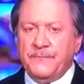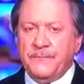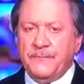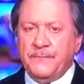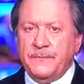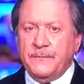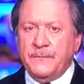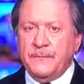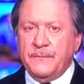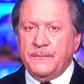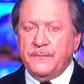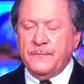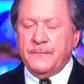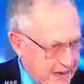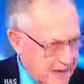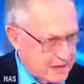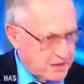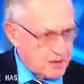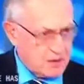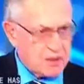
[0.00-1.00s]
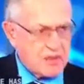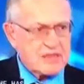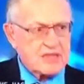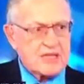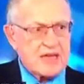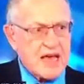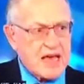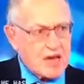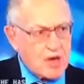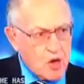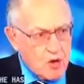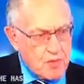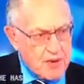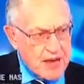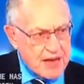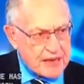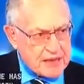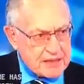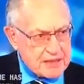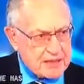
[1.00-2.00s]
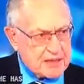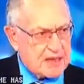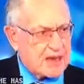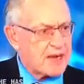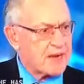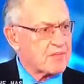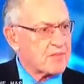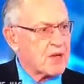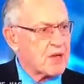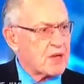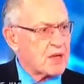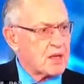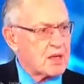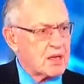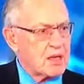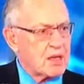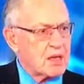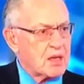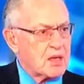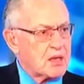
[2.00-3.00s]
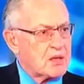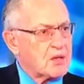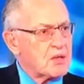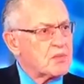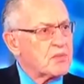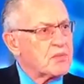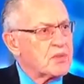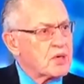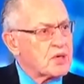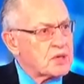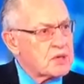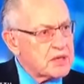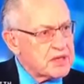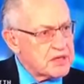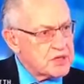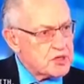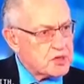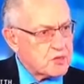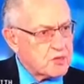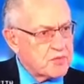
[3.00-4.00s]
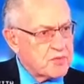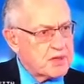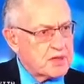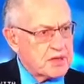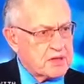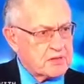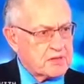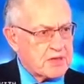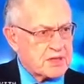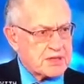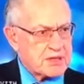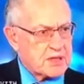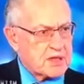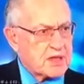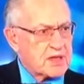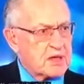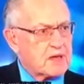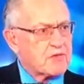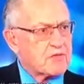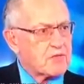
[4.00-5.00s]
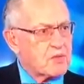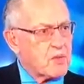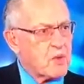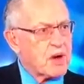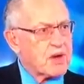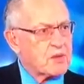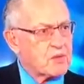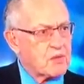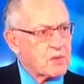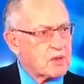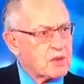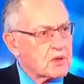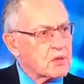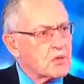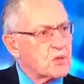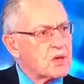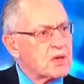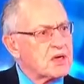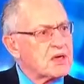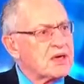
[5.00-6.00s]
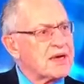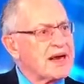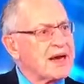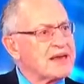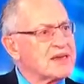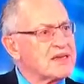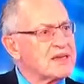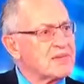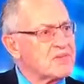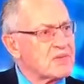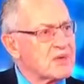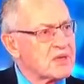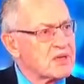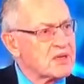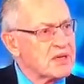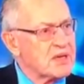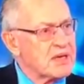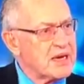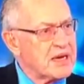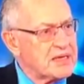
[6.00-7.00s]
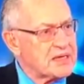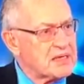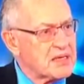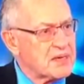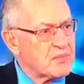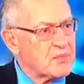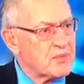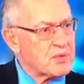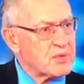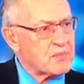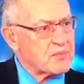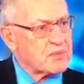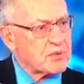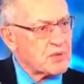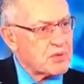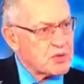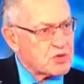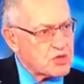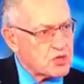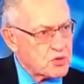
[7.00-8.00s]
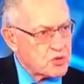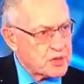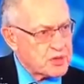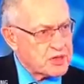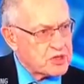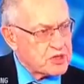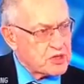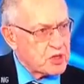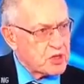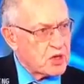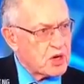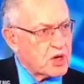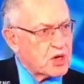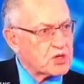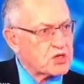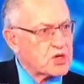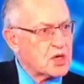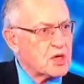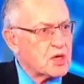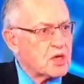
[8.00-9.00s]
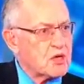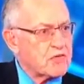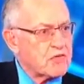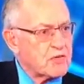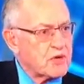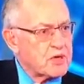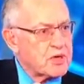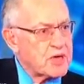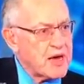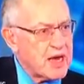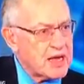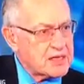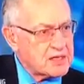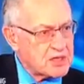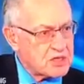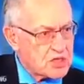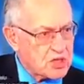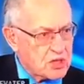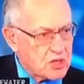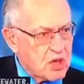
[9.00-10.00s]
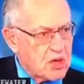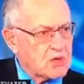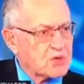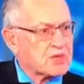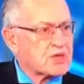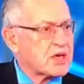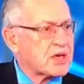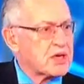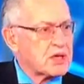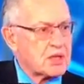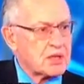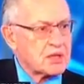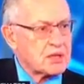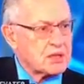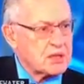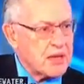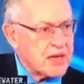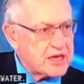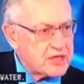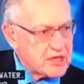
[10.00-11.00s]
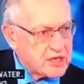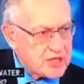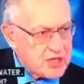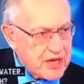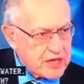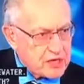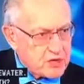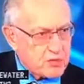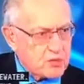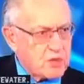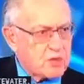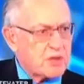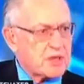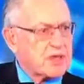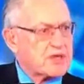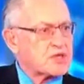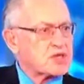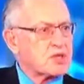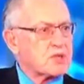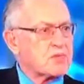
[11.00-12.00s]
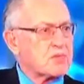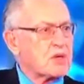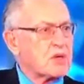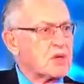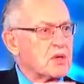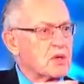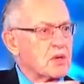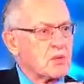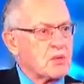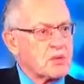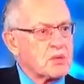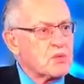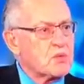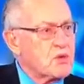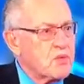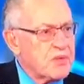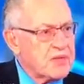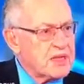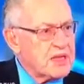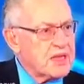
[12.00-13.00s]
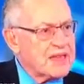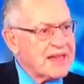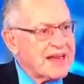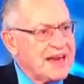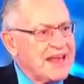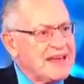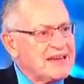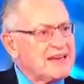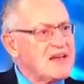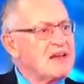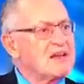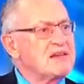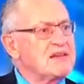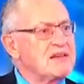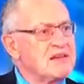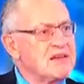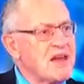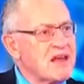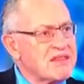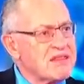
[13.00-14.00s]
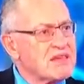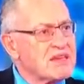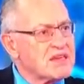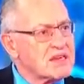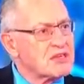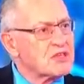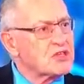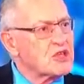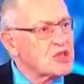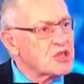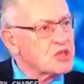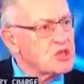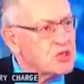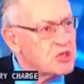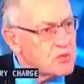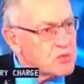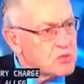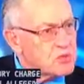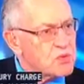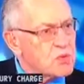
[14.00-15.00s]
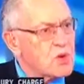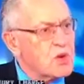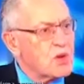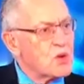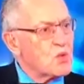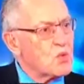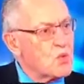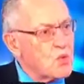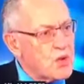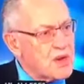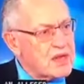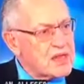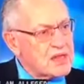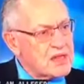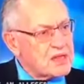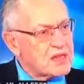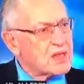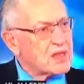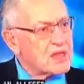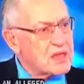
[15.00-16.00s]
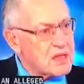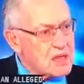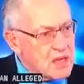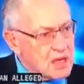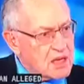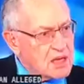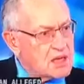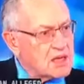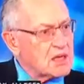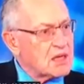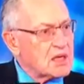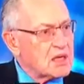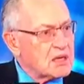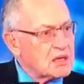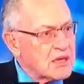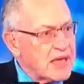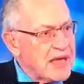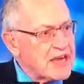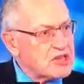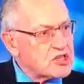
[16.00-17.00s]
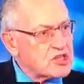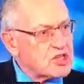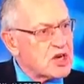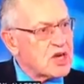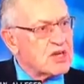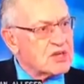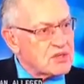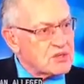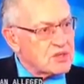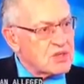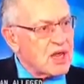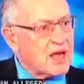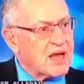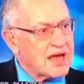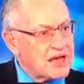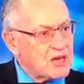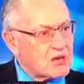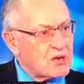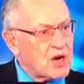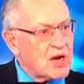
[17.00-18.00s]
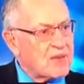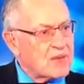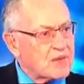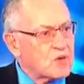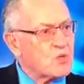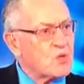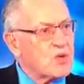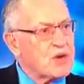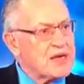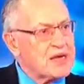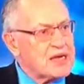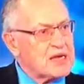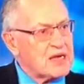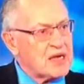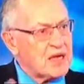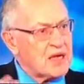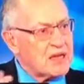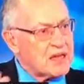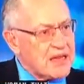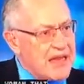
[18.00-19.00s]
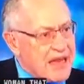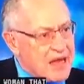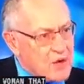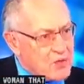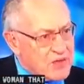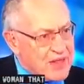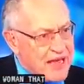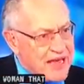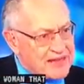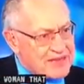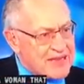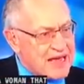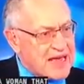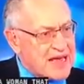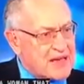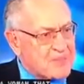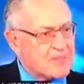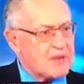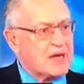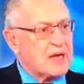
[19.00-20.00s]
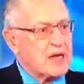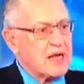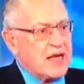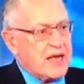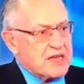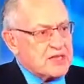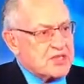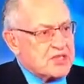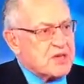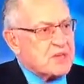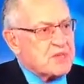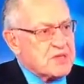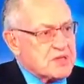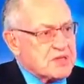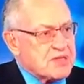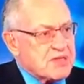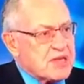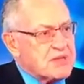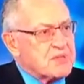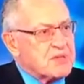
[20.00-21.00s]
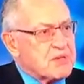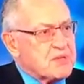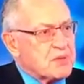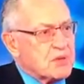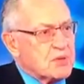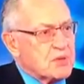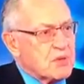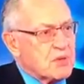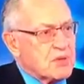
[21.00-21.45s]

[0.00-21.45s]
where this began. Let's go back in time. The Clintons were being investigated for Whitewater. What did it end up with? It ended up with a perjury charge for not disclosing an alleged sexual relationship with a woman that had nothing to do with the alleged underlying crime. And we allowed that to happen. And some of the same people